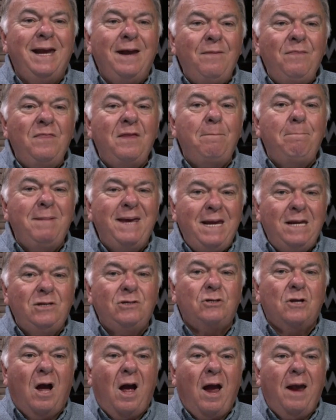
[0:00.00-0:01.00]
In the
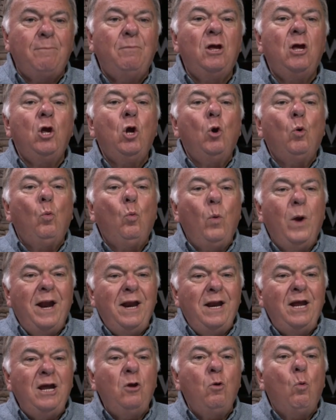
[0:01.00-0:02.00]
meantime,
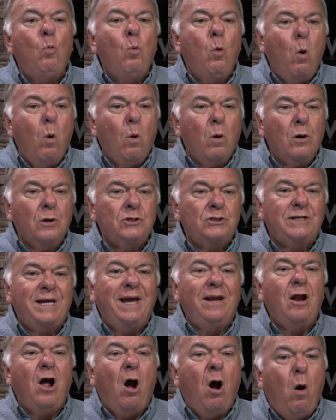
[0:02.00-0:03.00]
winning wars
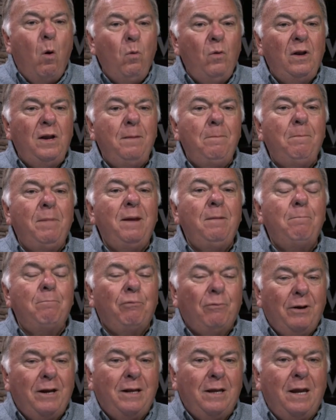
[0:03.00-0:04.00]
can only be
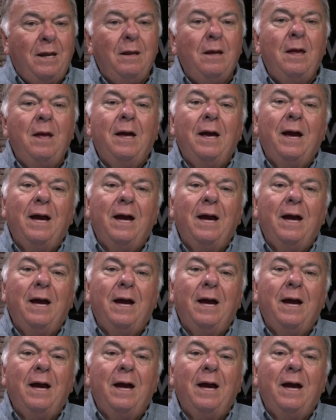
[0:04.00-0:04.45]
bringing